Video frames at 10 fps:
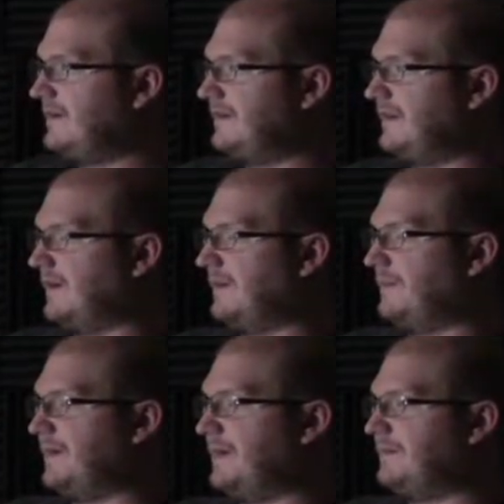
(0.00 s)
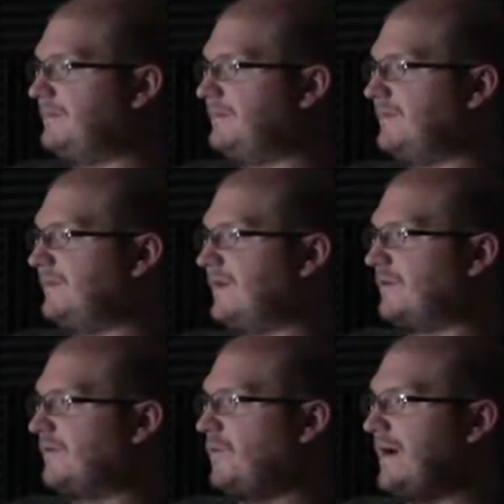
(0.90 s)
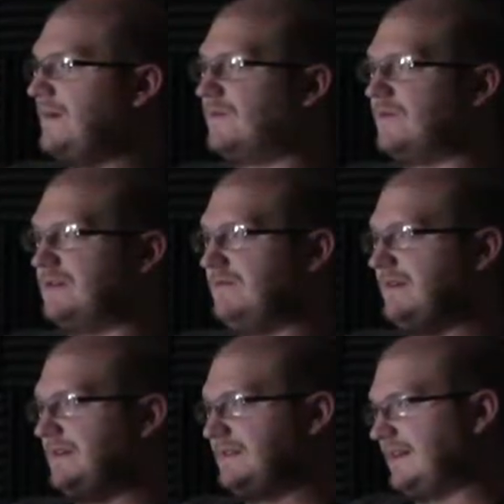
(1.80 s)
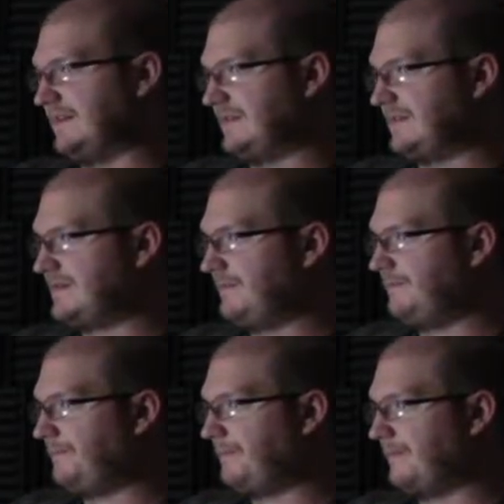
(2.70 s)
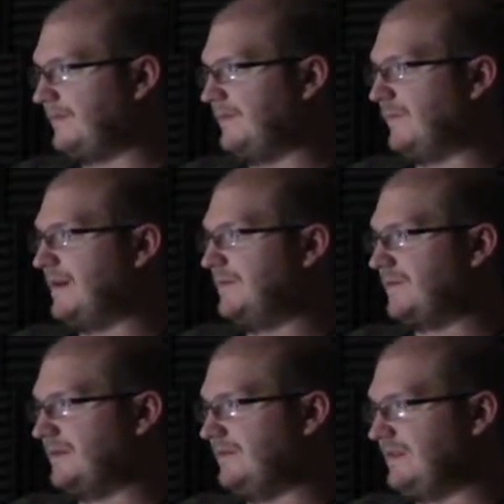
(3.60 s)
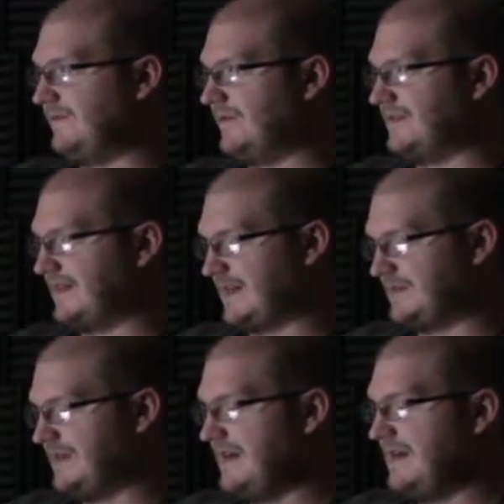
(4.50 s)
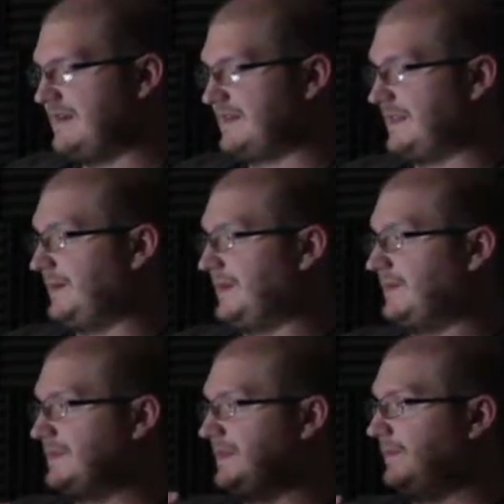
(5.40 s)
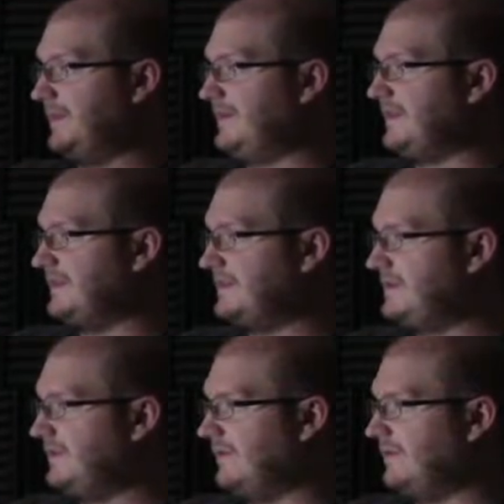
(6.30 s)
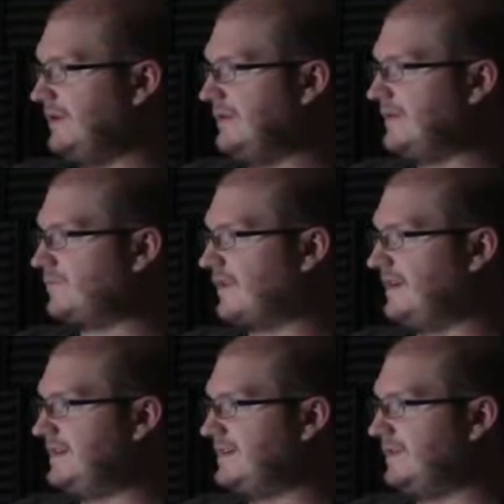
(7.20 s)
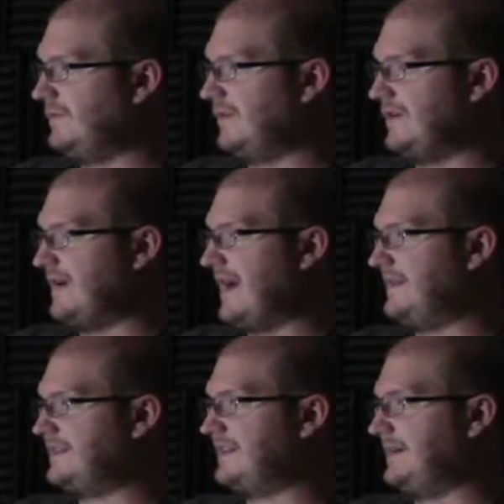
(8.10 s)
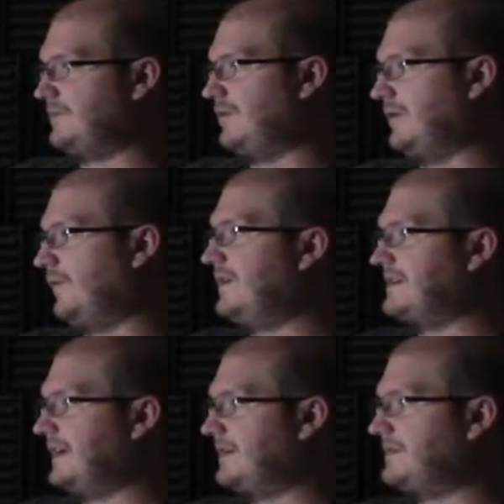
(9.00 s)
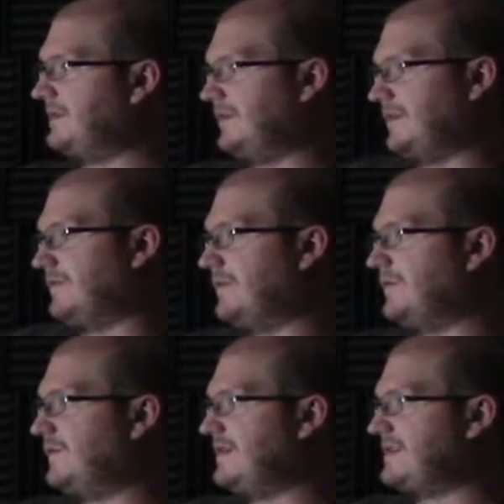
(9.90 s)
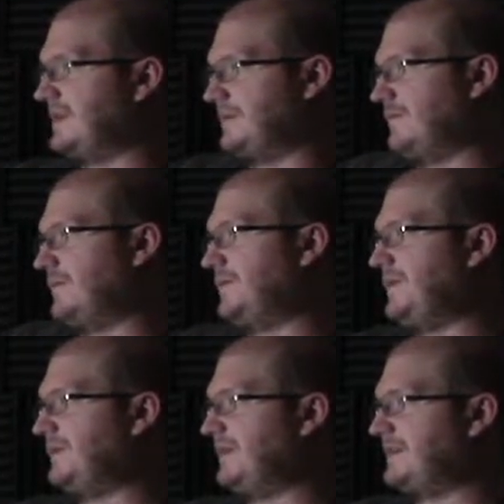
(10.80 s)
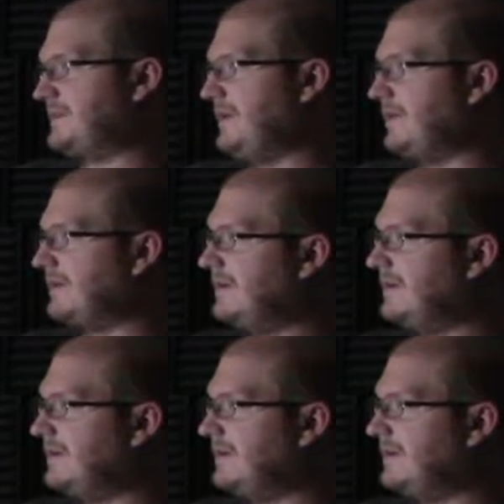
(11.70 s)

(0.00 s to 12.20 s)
Uh, but there were way more unique dialogues. I mean, way more unique voice actors. The same thing was in Oblivion too. You didn't run into where you had the same twelve voice types. You know, there were more voice types. There were more people that spoke.